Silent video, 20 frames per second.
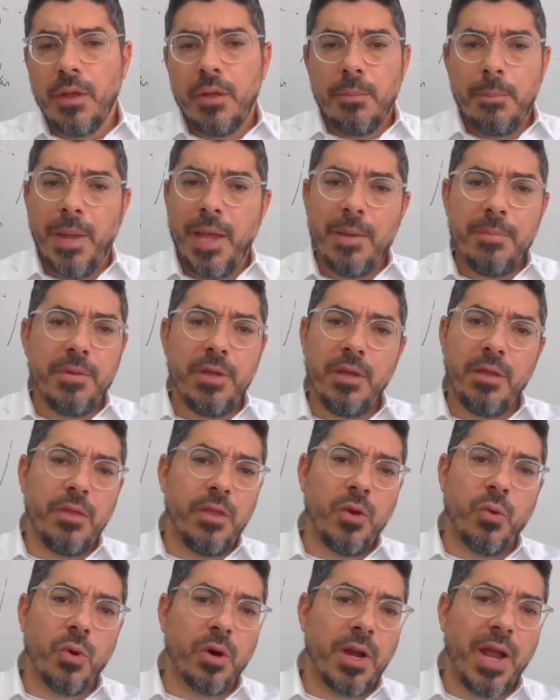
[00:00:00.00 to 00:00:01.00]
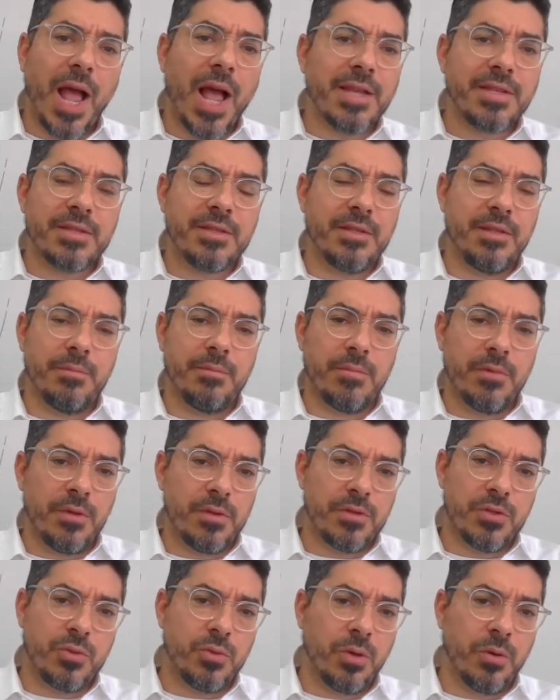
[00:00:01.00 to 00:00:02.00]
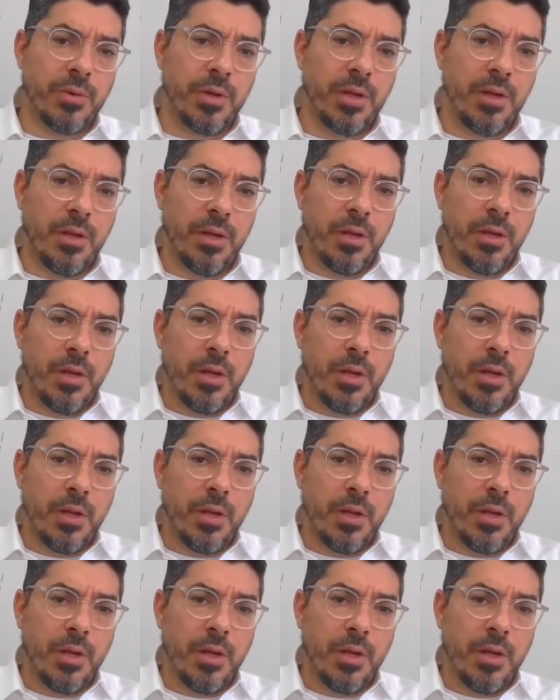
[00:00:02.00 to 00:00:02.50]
Maybe the Orkastim story,